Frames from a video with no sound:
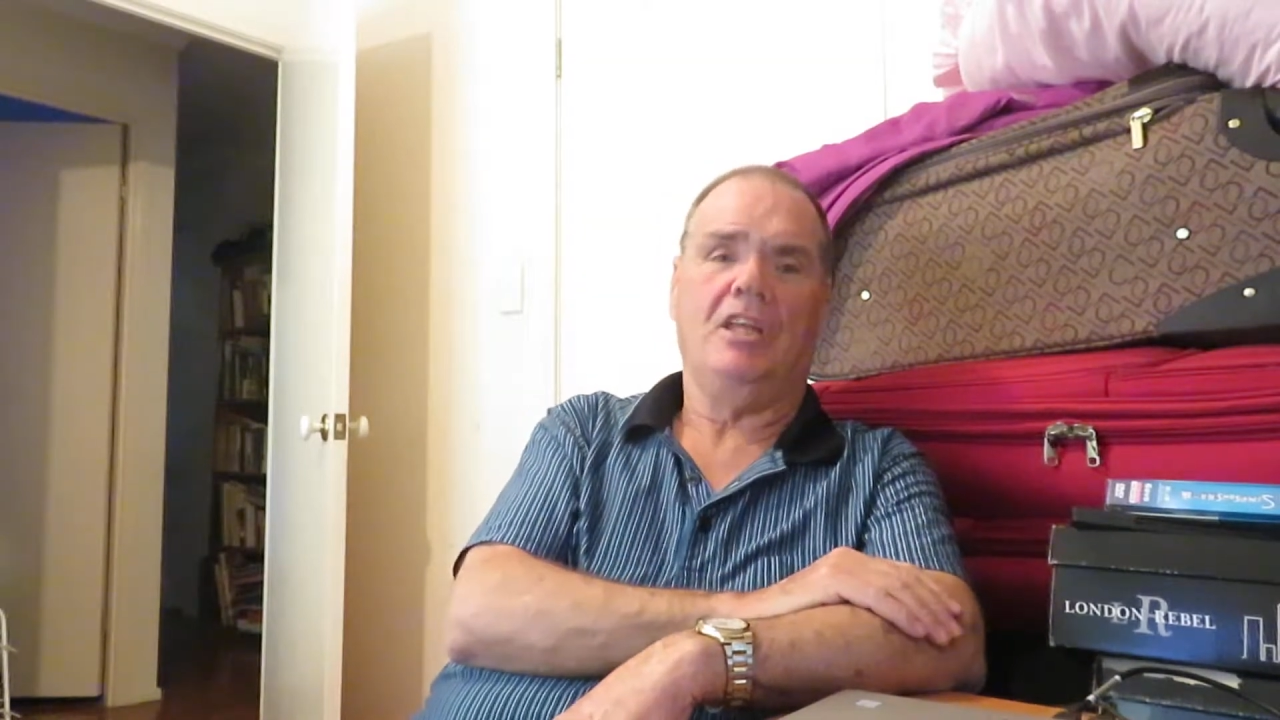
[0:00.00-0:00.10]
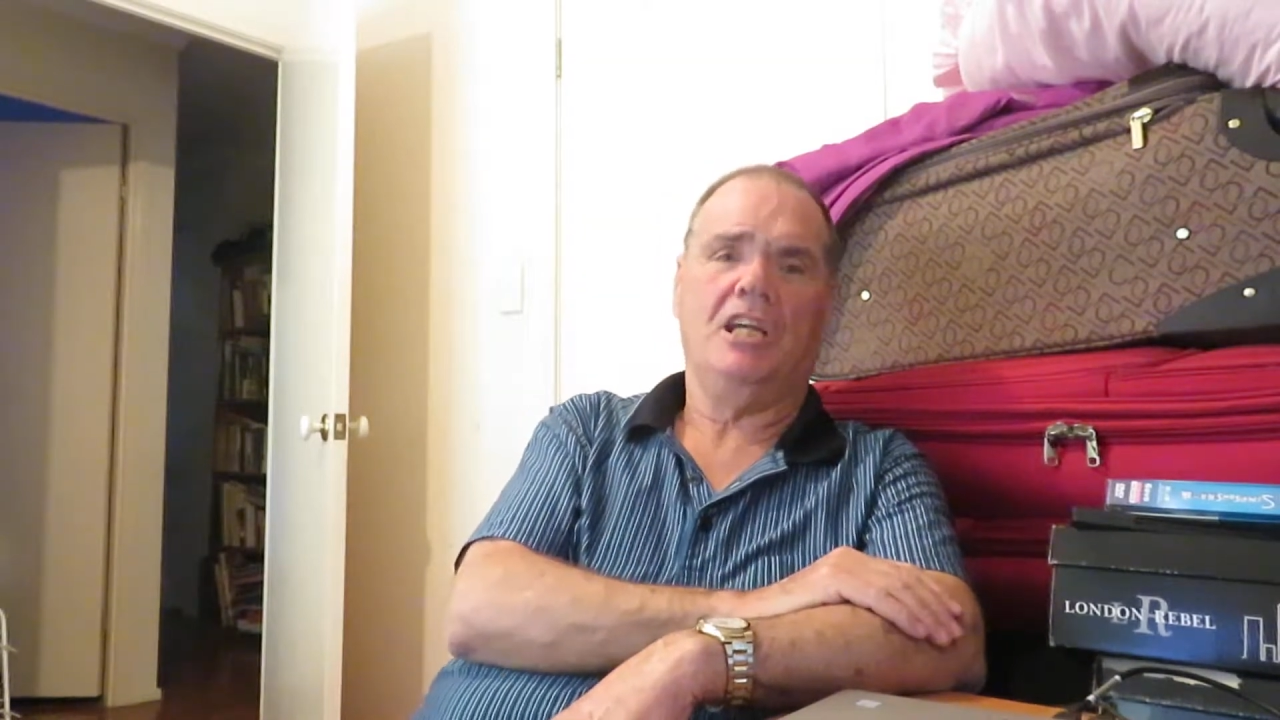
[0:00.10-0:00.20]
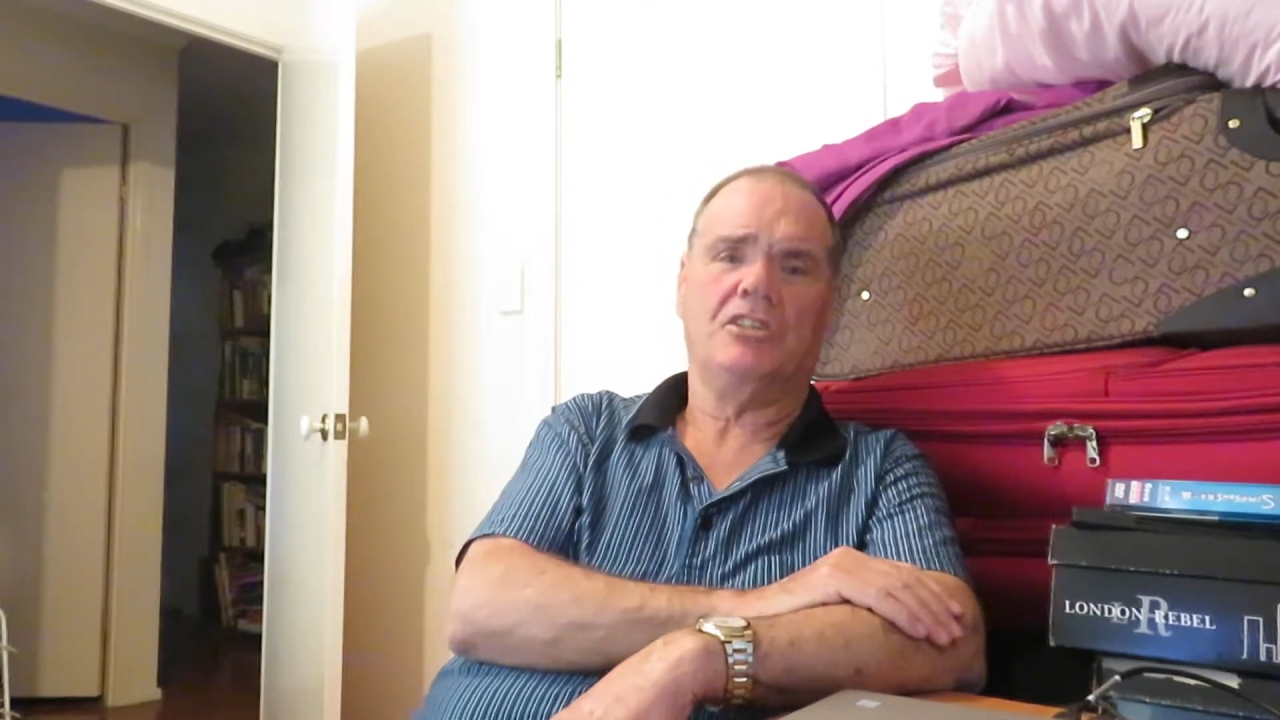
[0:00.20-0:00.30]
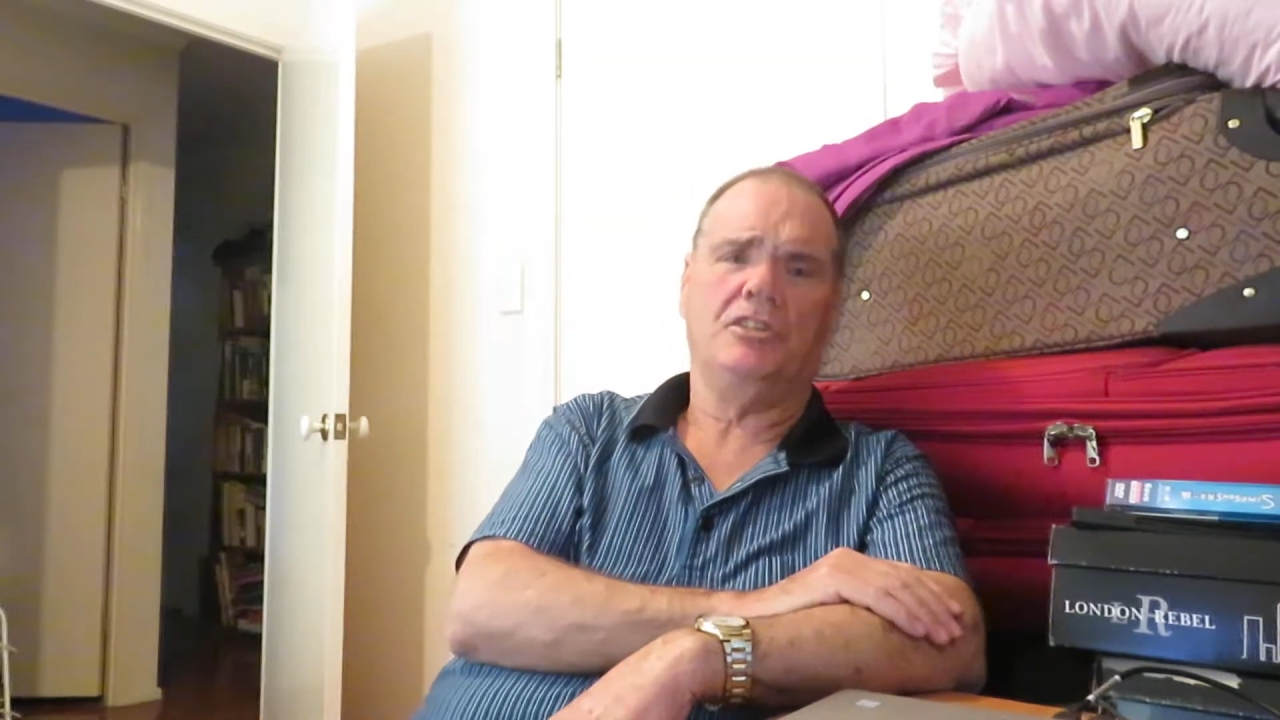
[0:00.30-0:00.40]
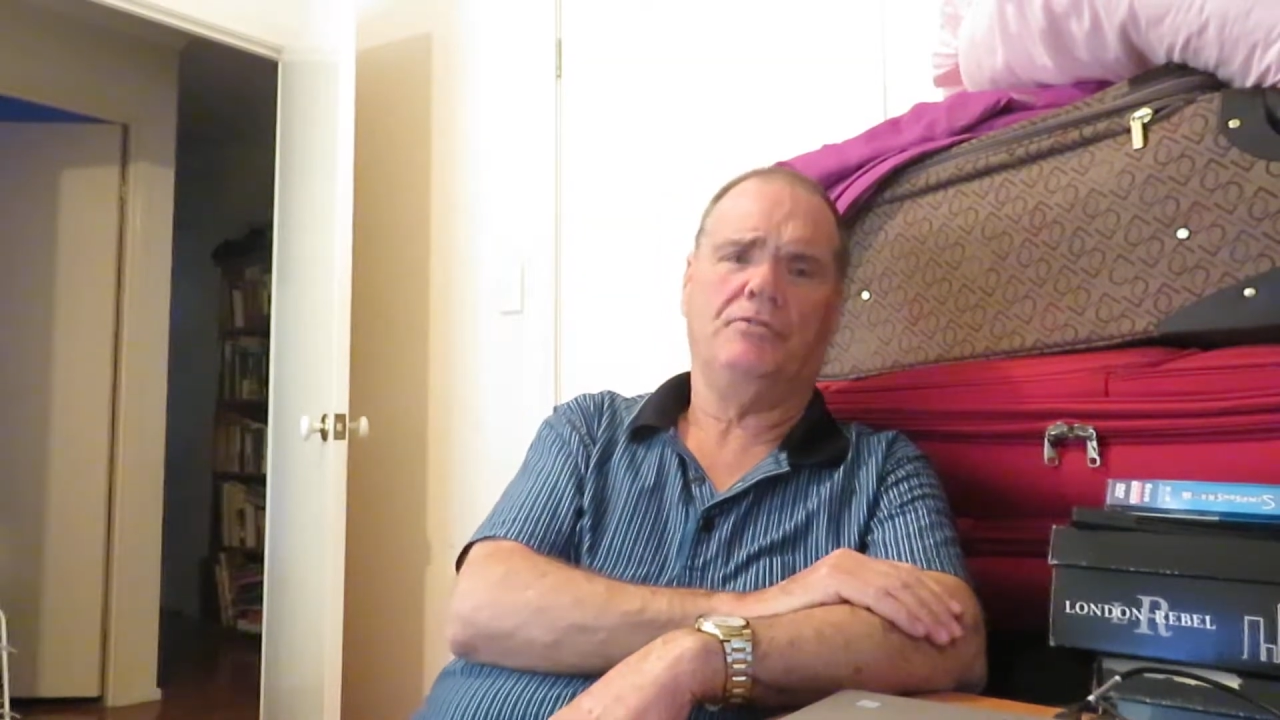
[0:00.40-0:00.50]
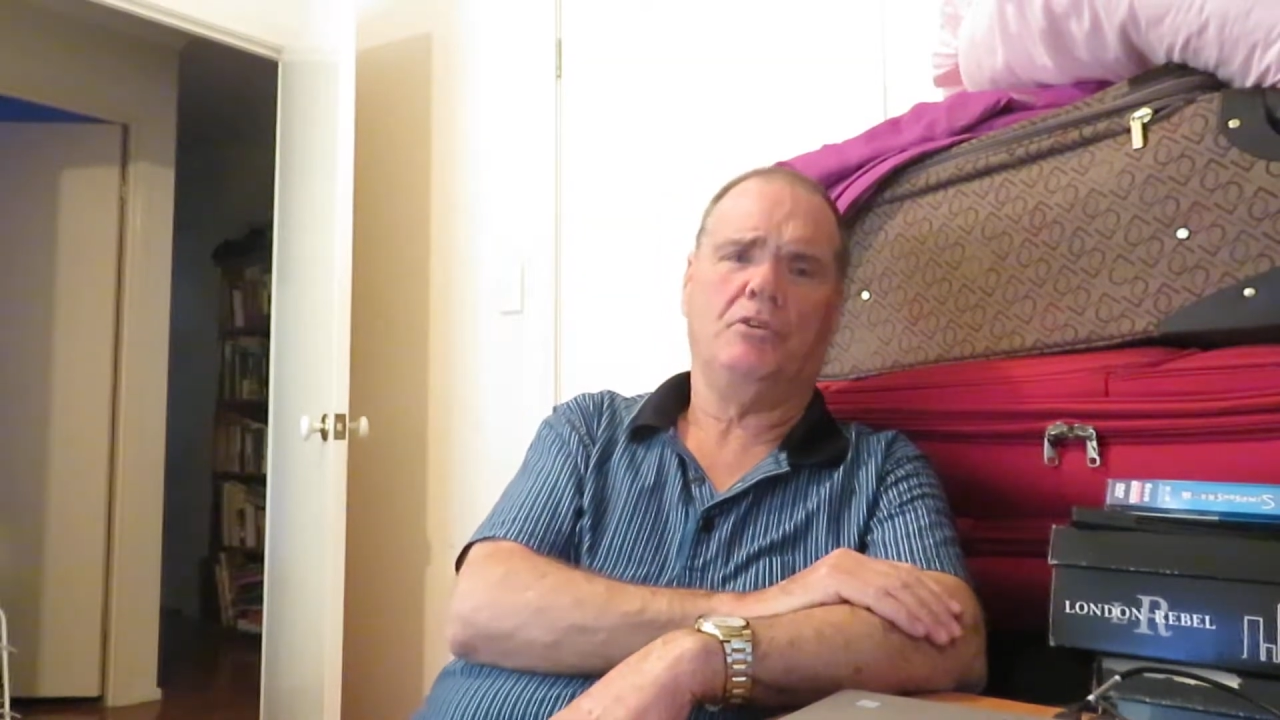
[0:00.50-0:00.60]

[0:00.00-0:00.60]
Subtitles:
actually for